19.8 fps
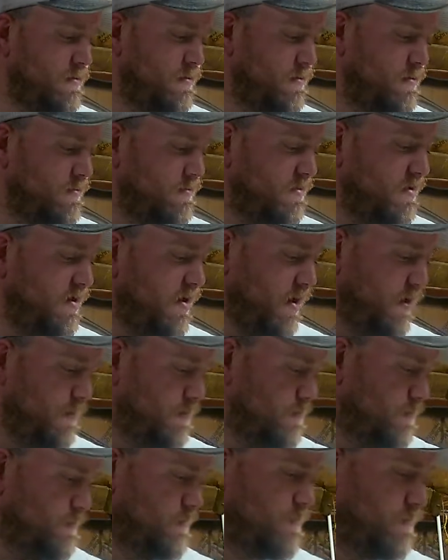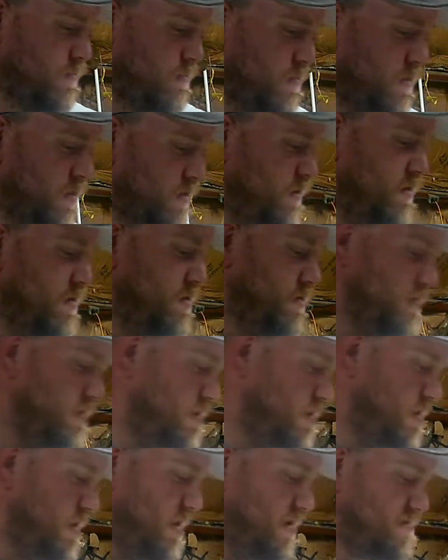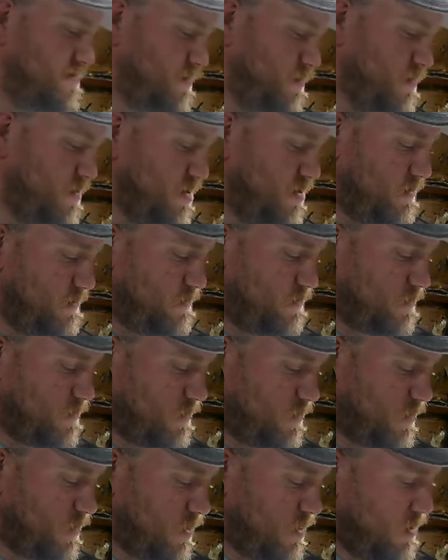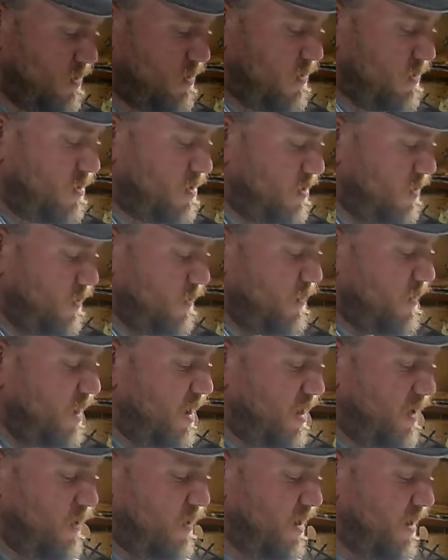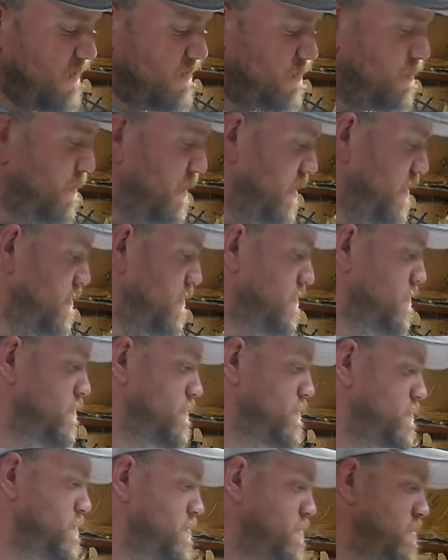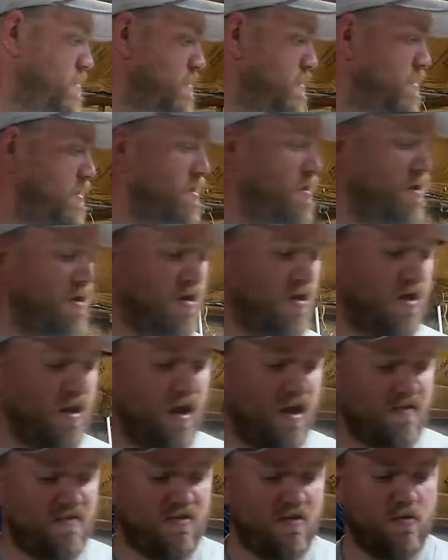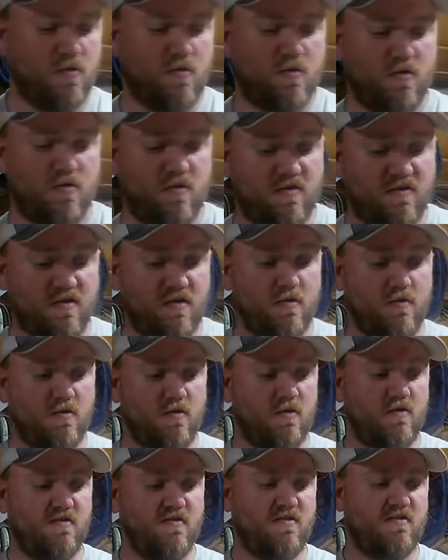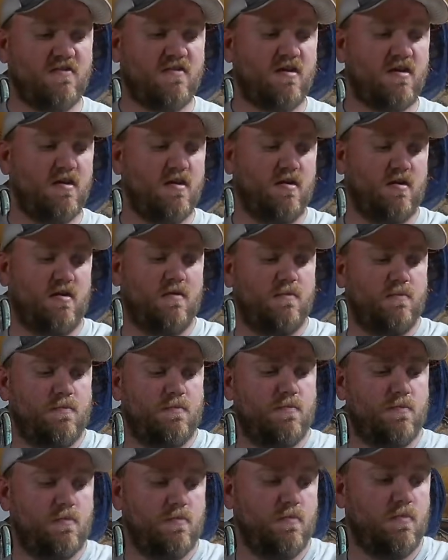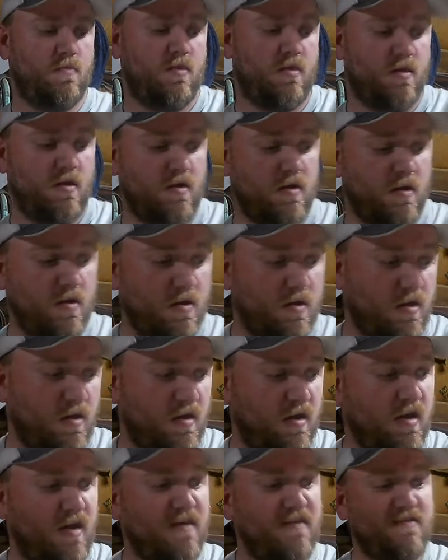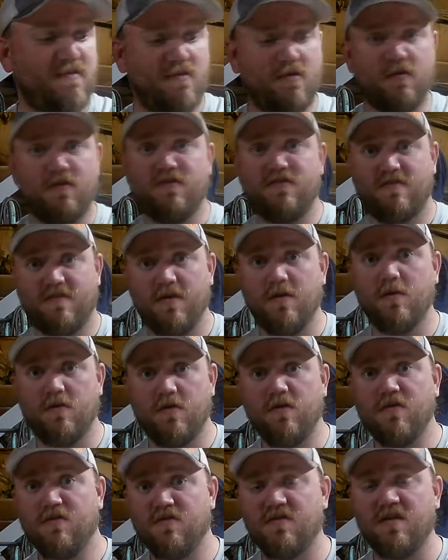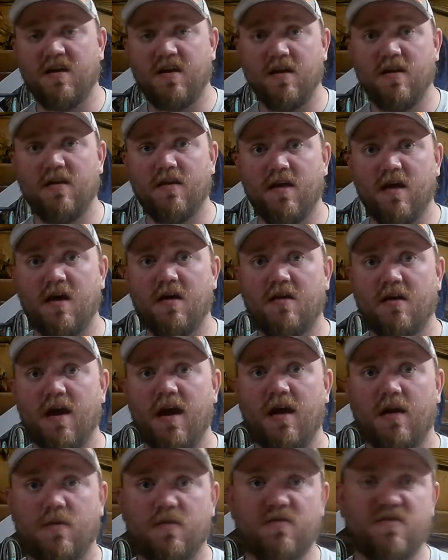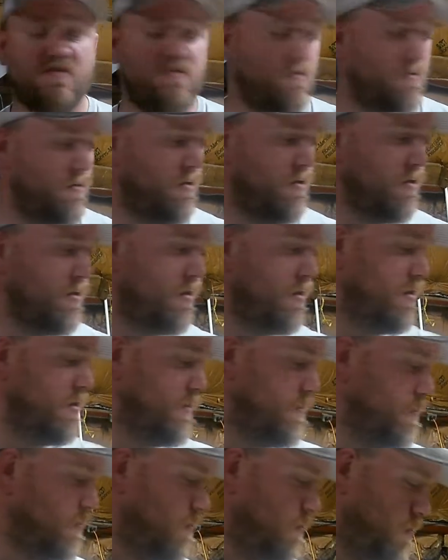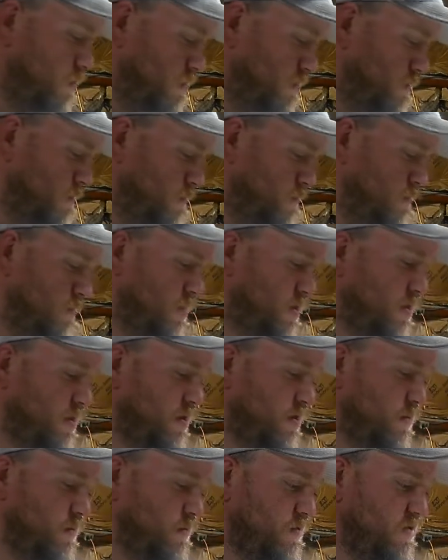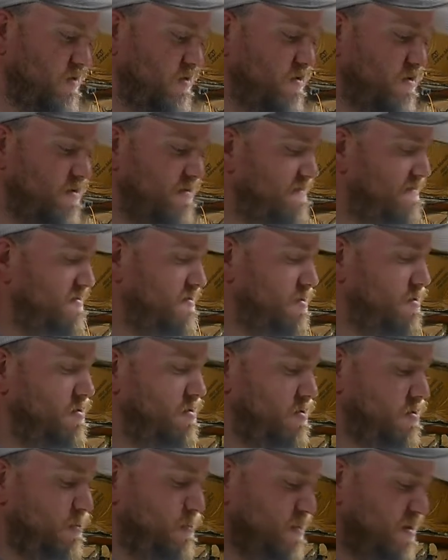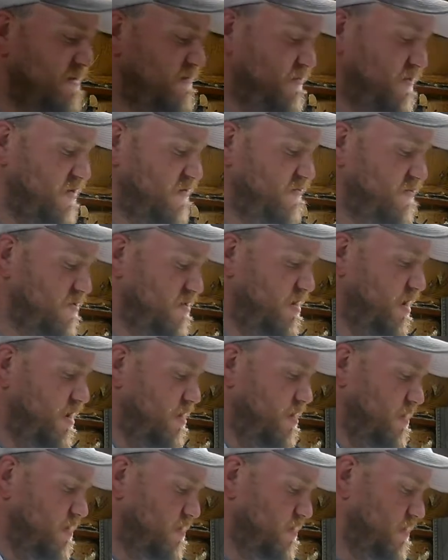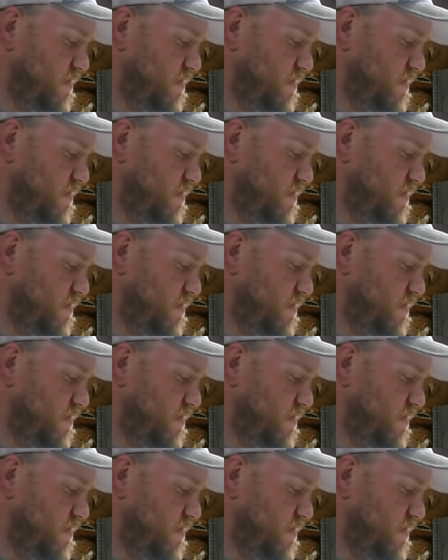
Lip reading: Okay. Now you're asking me, well, I don't have a boat. Can I still use this gear? Yes, you can still use the inline rattles. One, because you'll be fishing current.